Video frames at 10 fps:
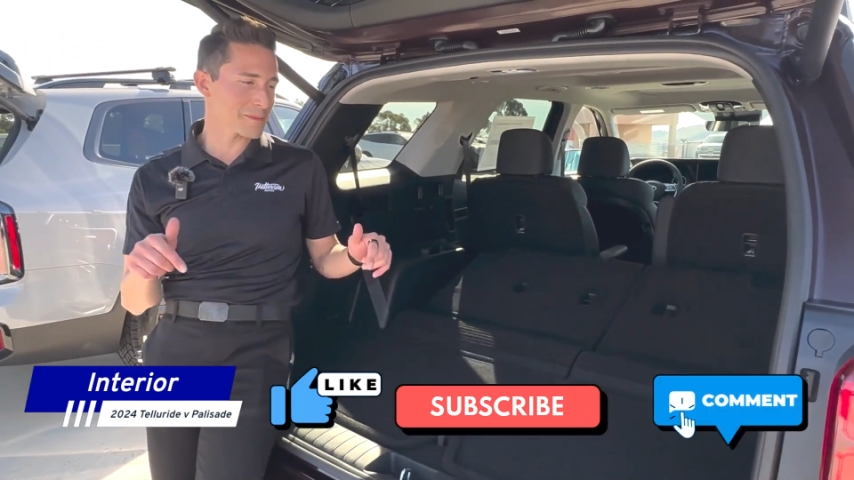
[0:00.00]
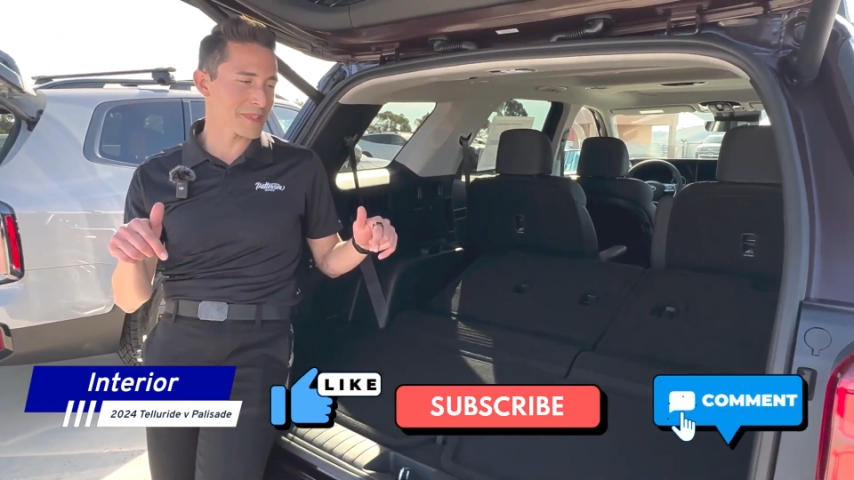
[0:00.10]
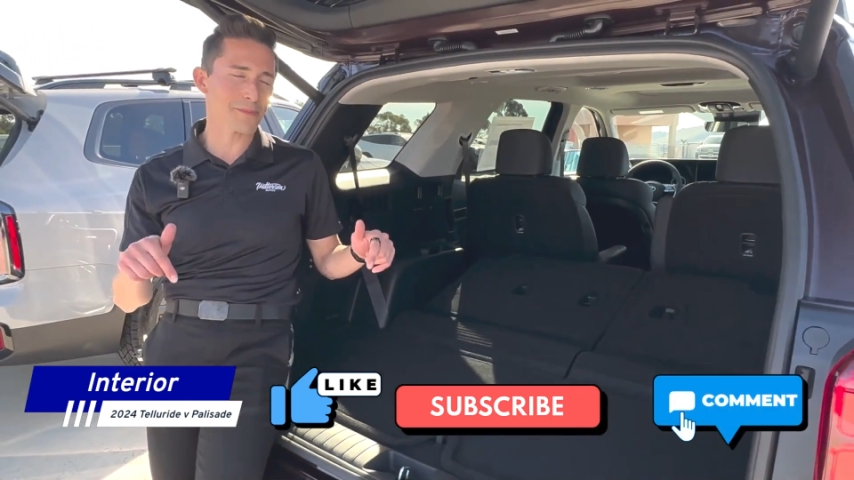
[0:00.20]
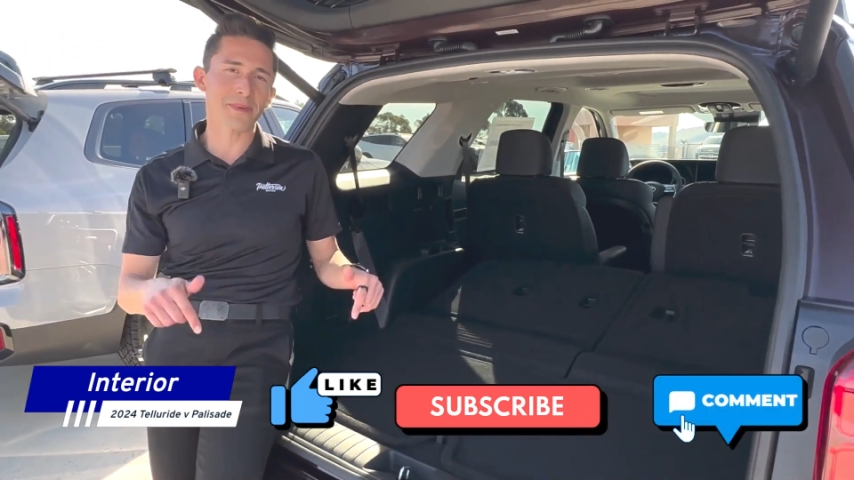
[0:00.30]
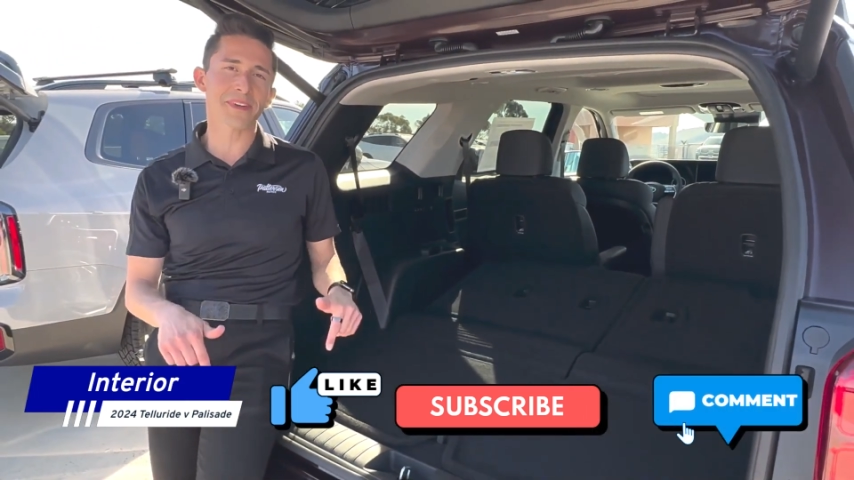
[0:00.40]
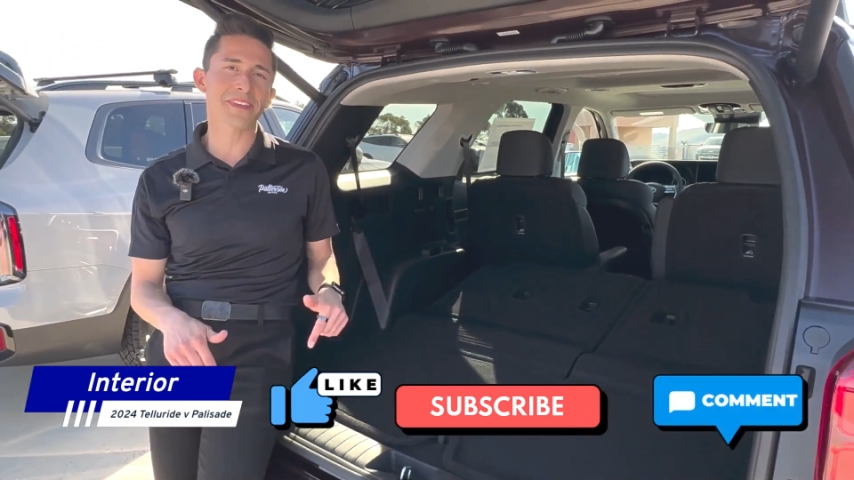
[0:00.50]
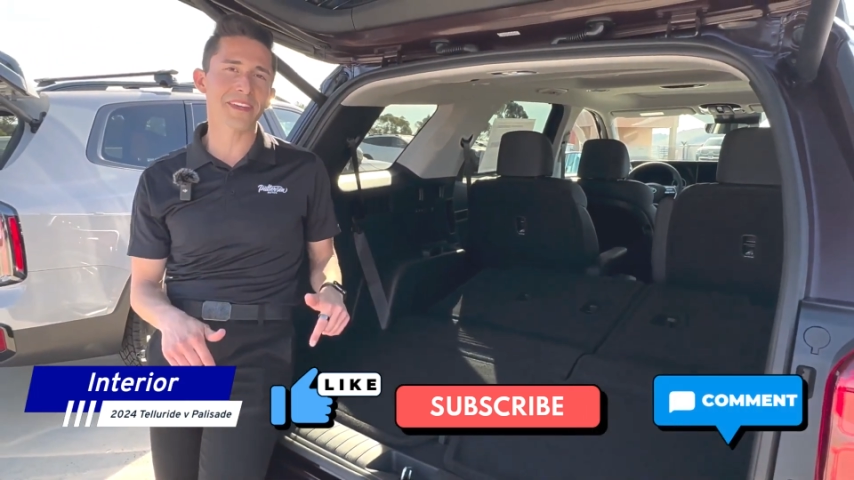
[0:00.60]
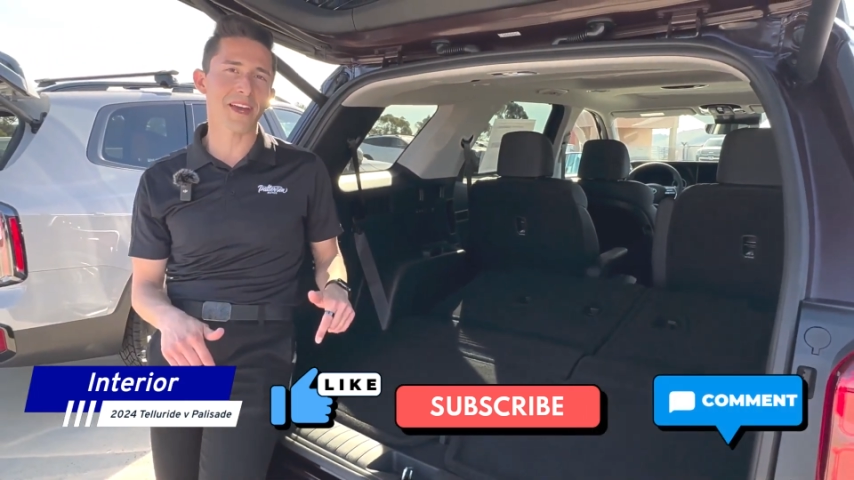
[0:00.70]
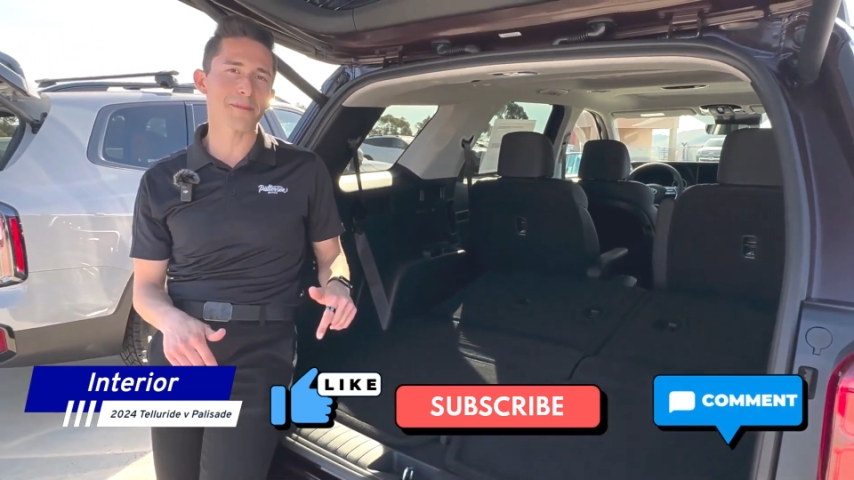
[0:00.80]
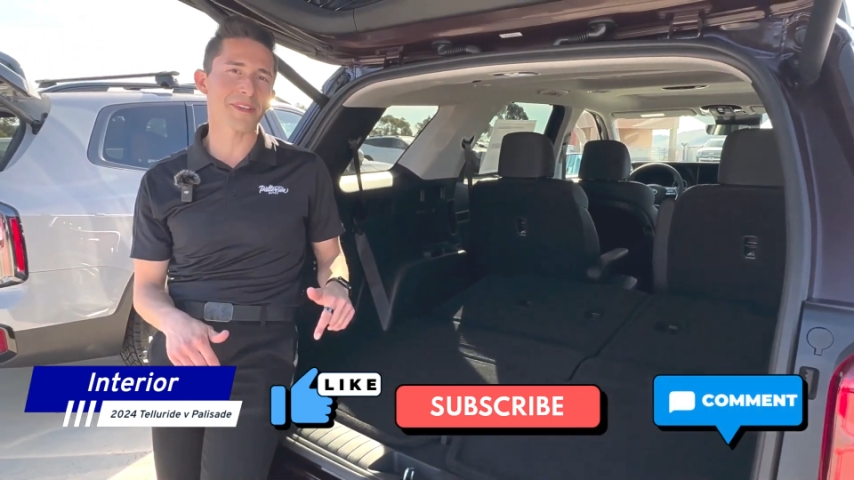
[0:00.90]
please put it in the
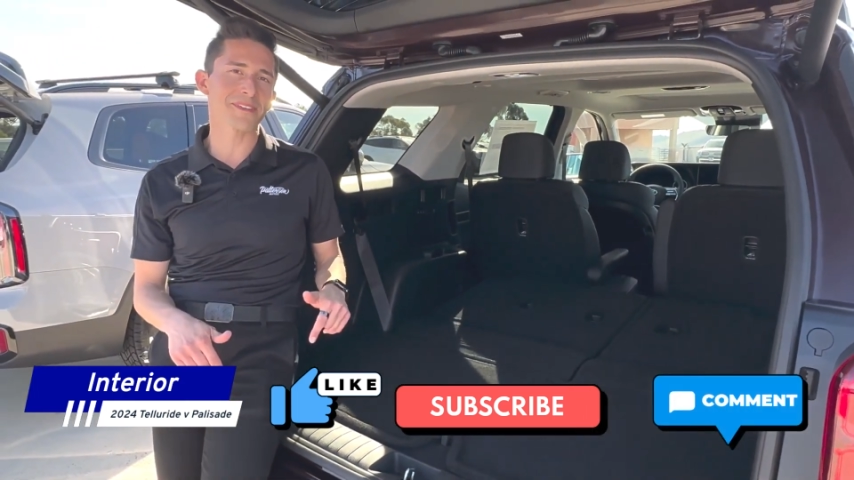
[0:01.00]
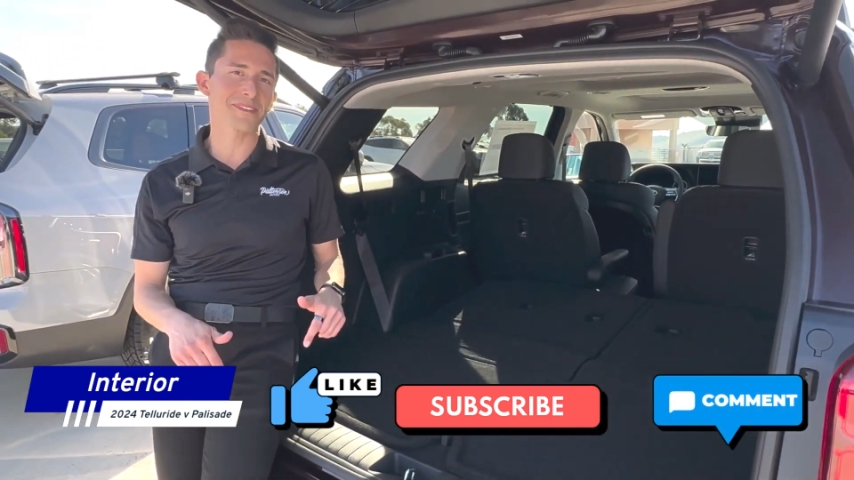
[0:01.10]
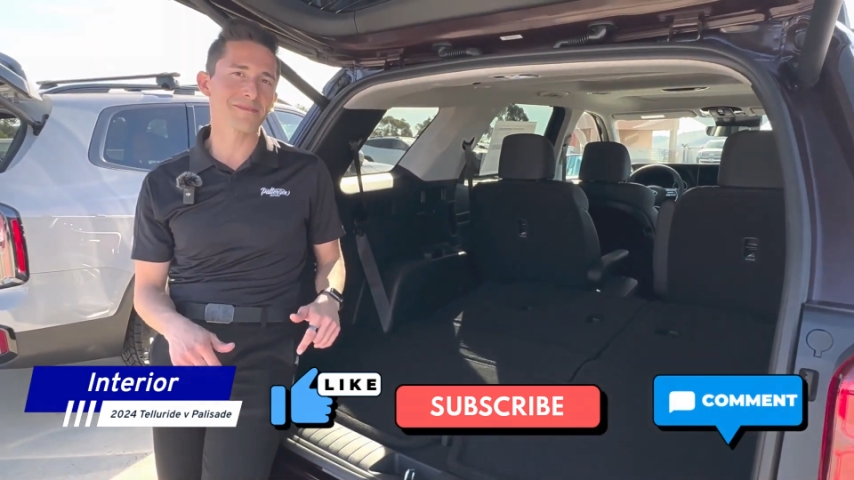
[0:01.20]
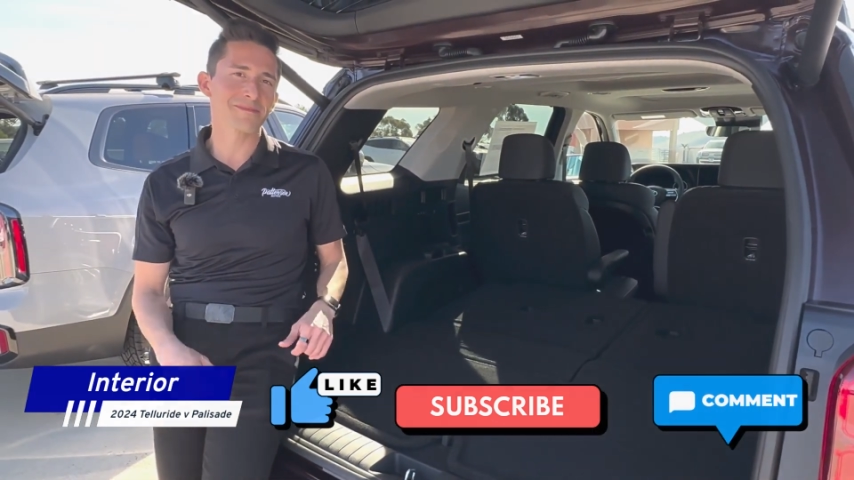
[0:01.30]
comments.